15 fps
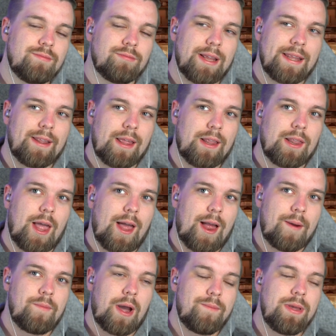And
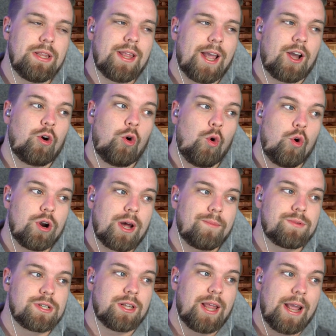I mean like caught
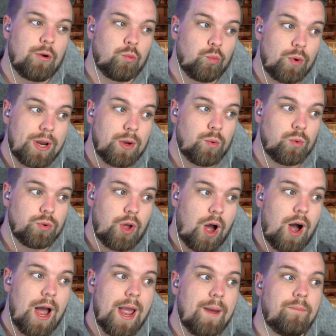up to like real
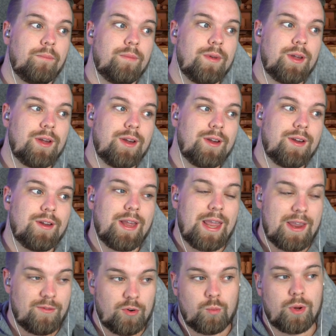time,
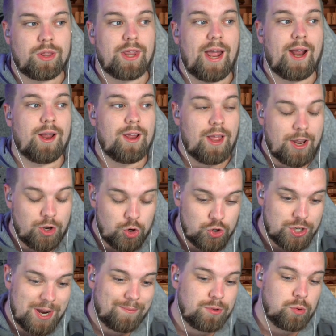even with like a new
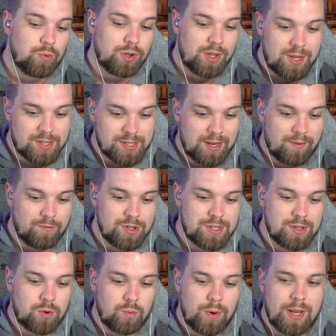chapter releasing every
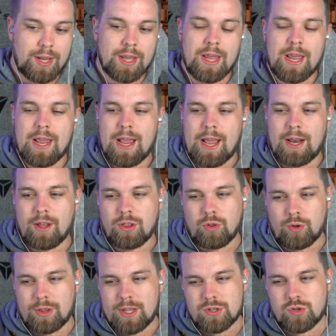single week. And I
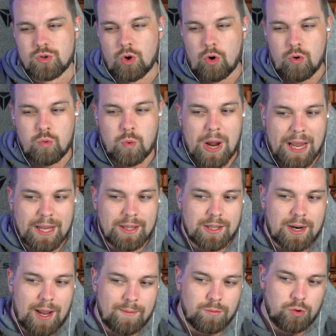thought there's no way that
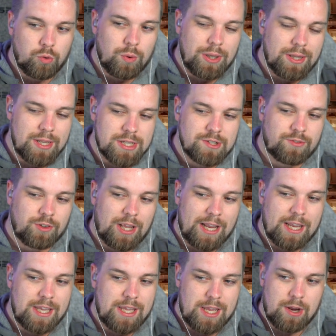I'm doing this for like
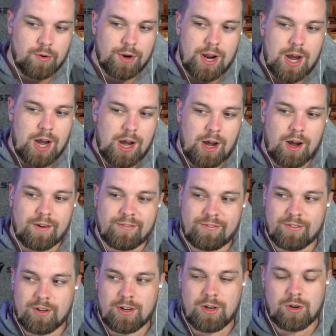a year and a half
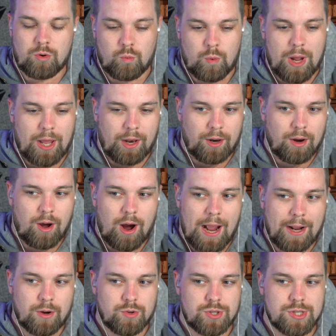when
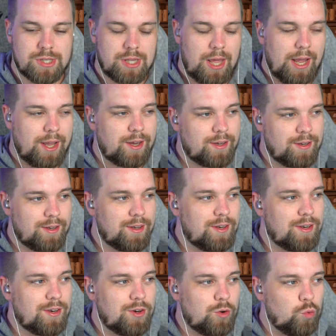I could just like
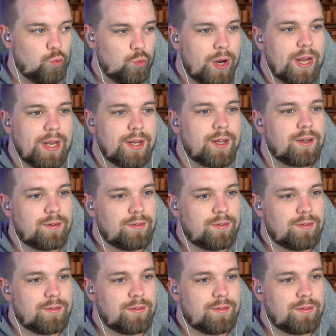read it.